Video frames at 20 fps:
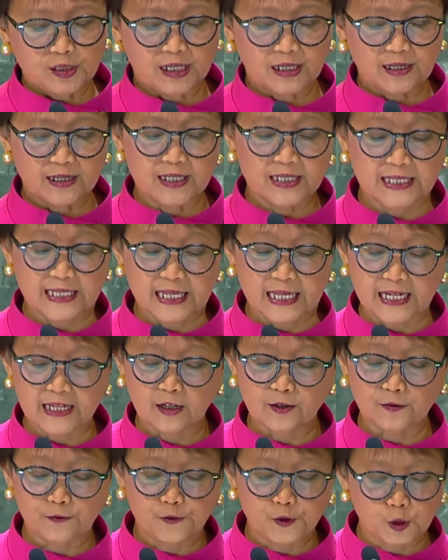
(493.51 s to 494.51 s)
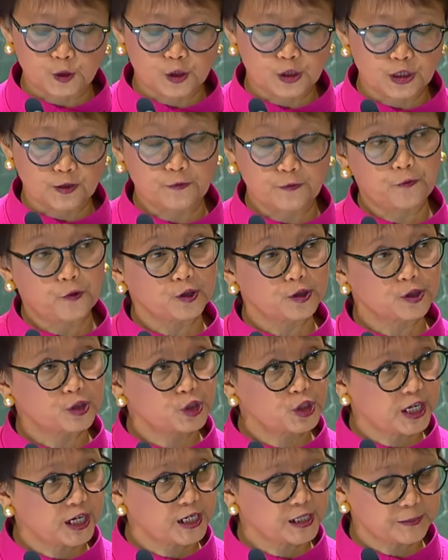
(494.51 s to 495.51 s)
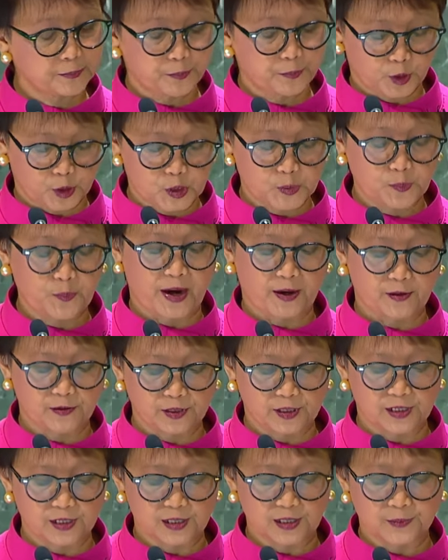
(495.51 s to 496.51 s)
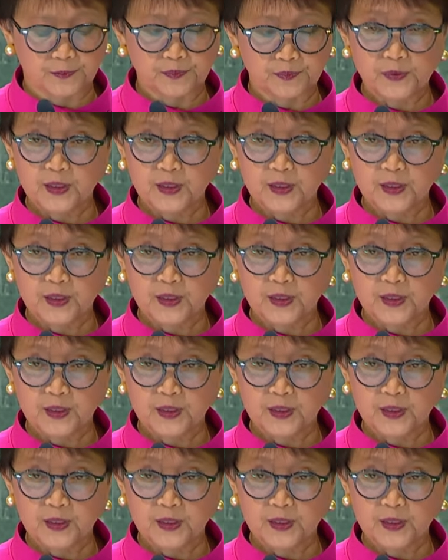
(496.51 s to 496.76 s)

a resilient future for shared prosperity.